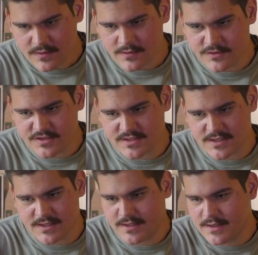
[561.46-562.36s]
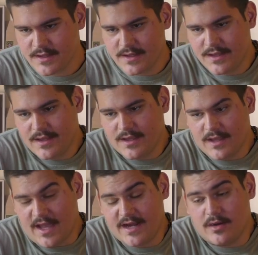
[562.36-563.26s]
I'm just going to...
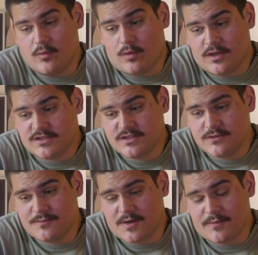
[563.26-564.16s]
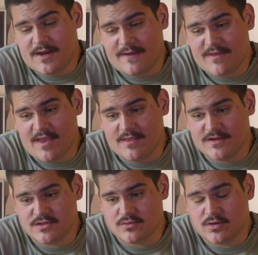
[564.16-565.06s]
I didn't want to, but I'm going to have to end
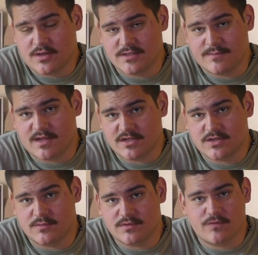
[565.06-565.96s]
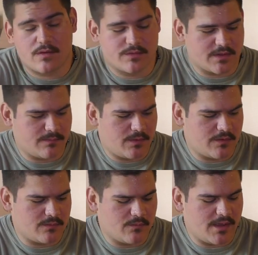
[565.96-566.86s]
this short because I'm not sure what's wrong with the
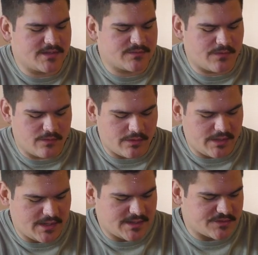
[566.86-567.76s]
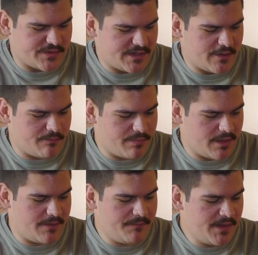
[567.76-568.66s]
computer and why it's recording like this right now.
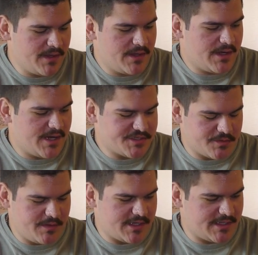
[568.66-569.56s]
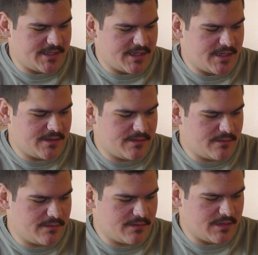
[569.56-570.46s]
But Nestor Miranda
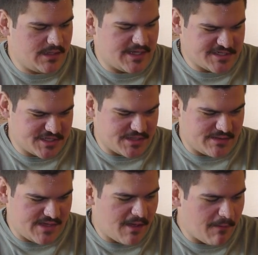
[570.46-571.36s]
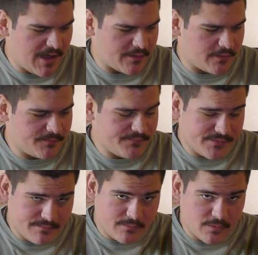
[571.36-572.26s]
Collection, the Habano,
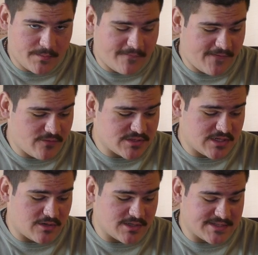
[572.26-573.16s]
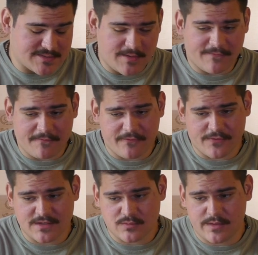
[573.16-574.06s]
one of my favorite cigars. It's my favorite
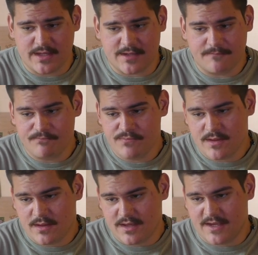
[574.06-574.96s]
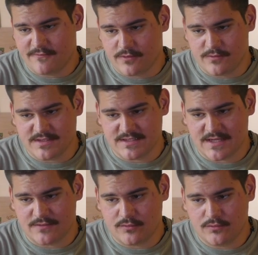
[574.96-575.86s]
for this week, again, for the reasons
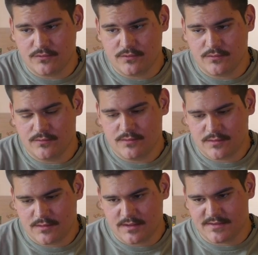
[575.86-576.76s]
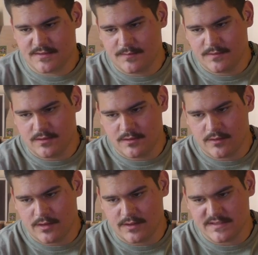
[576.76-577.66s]
I told you. Let me
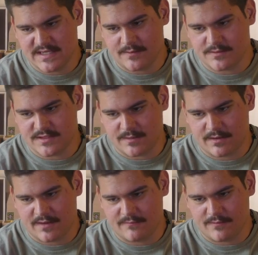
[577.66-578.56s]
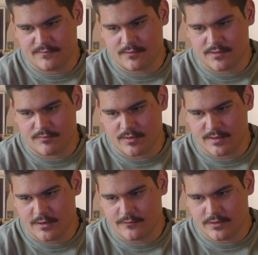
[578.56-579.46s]
go ahead and see how much time I have before it
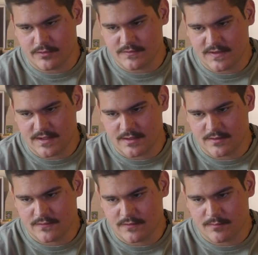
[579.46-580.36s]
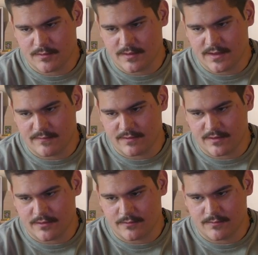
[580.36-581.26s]
probably overloads again. So I probably have like
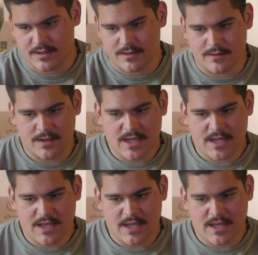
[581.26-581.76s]
another minute.